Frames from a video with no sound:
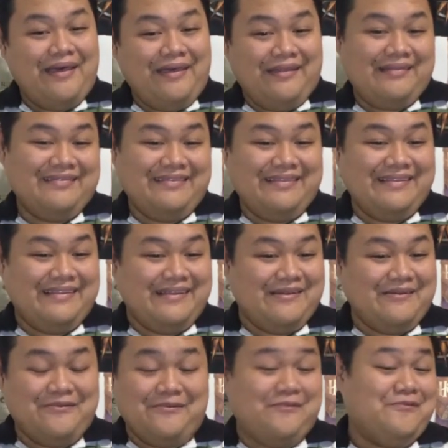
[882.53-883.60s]
And
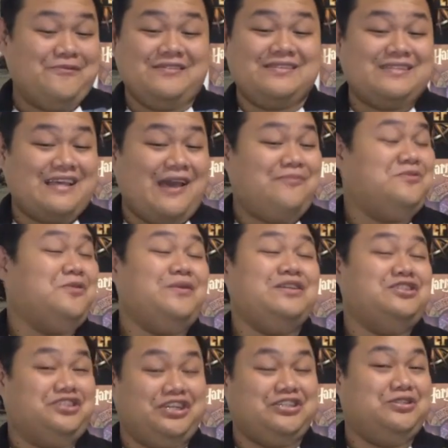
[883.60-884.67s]
we'll see. I'm so
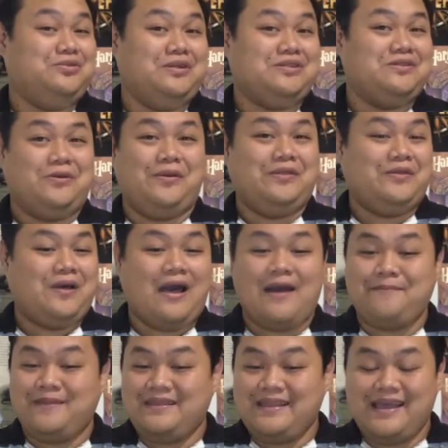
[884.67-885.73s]
intrigued what's going to
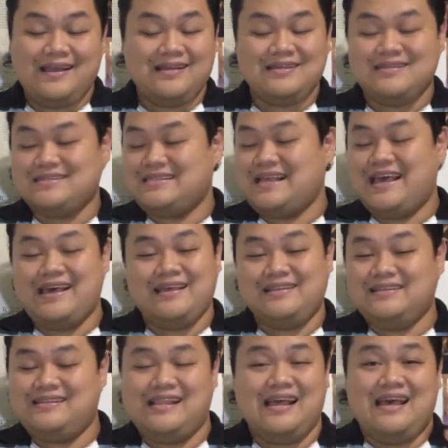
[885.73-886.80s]
happen next.
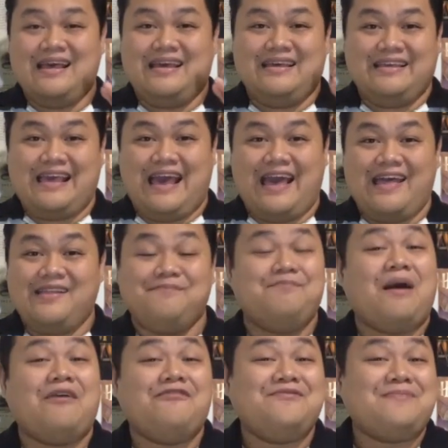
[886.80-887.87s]
And yeah, and
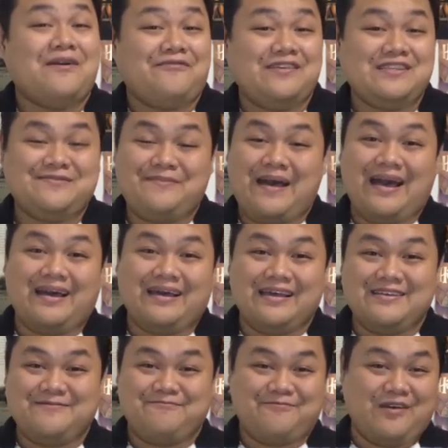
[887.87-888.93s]
Buffy's back
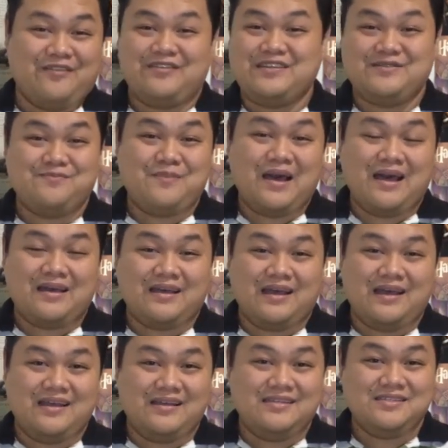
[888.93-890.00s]

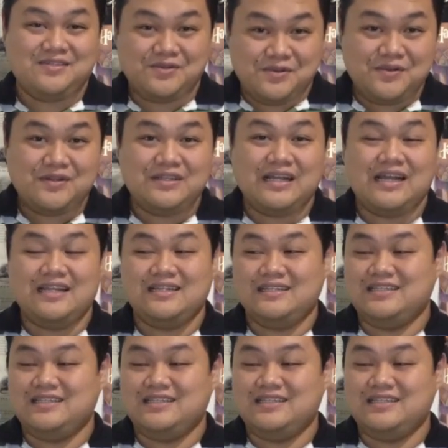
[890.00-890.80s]
in school,